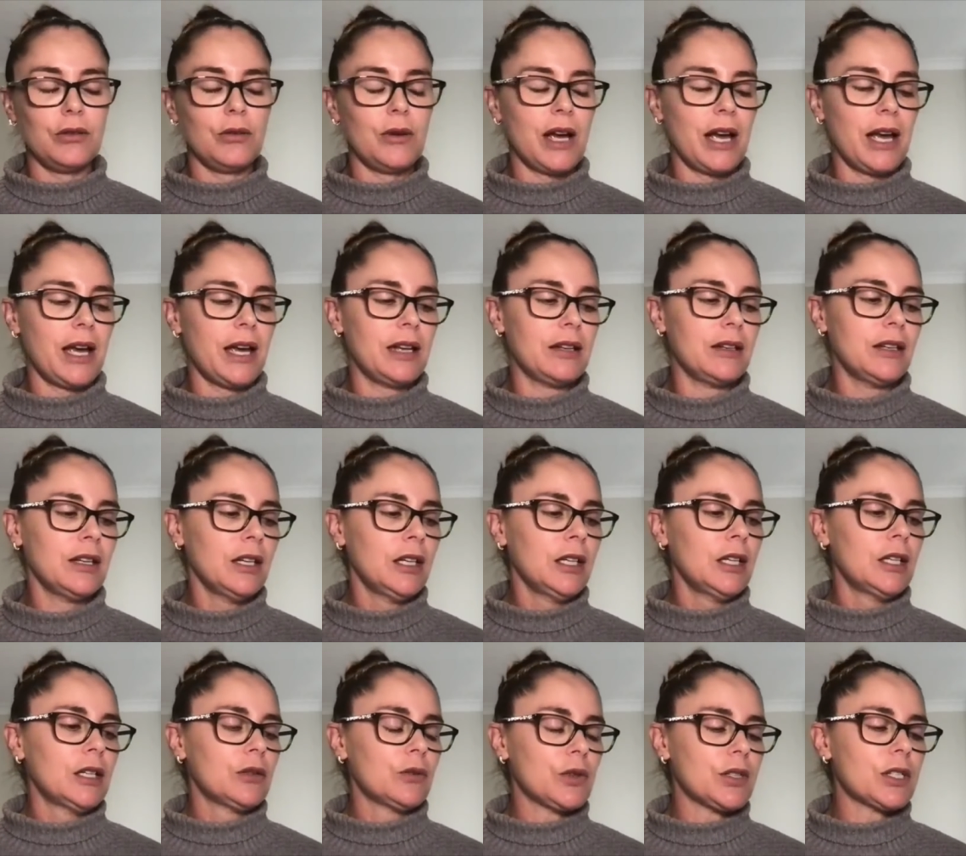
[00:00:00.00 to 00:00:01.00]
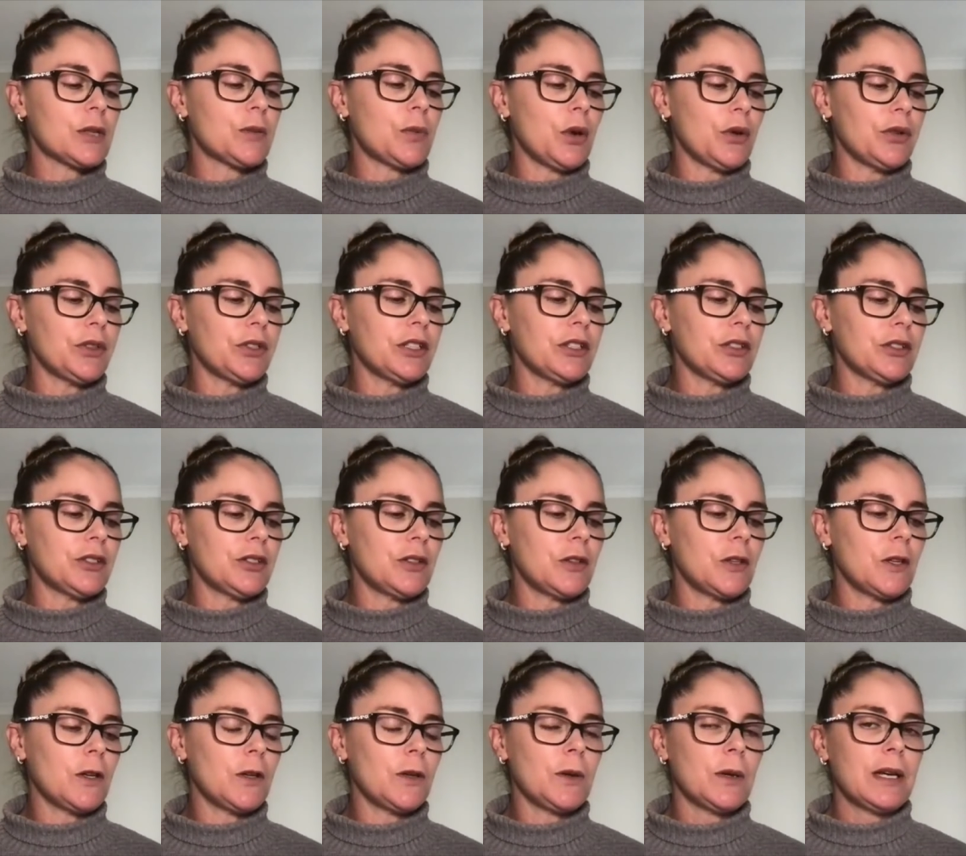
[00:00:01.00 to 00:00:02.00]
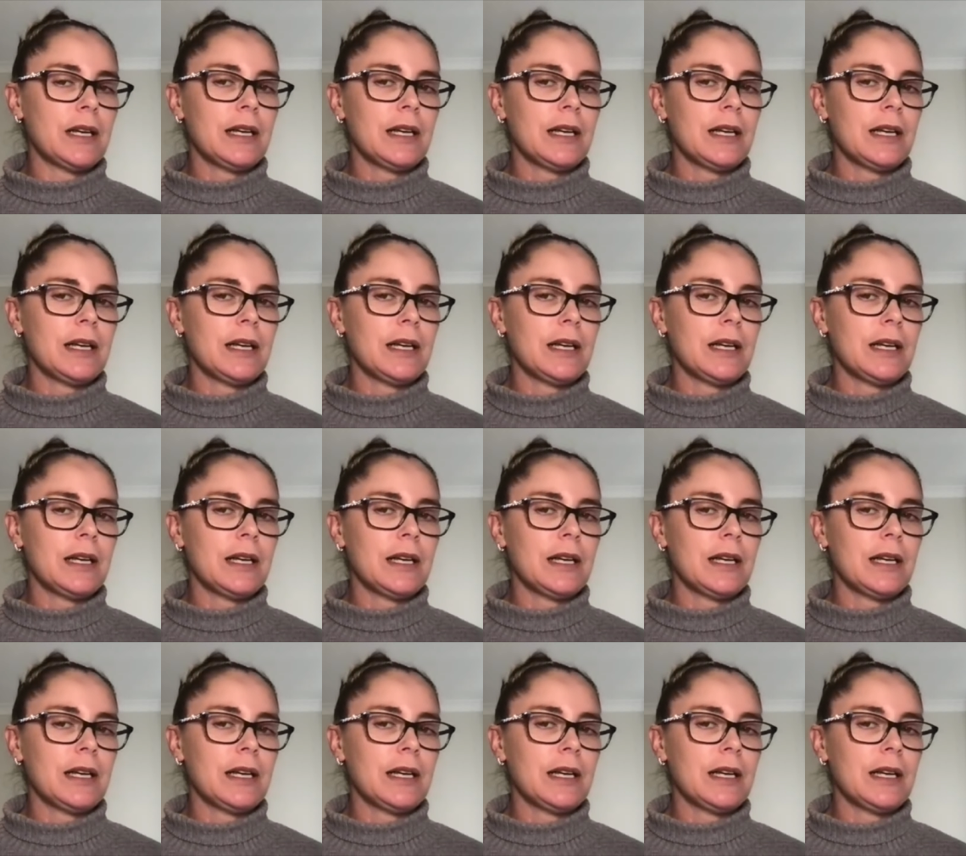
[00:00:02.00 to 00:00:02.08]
and responding to you.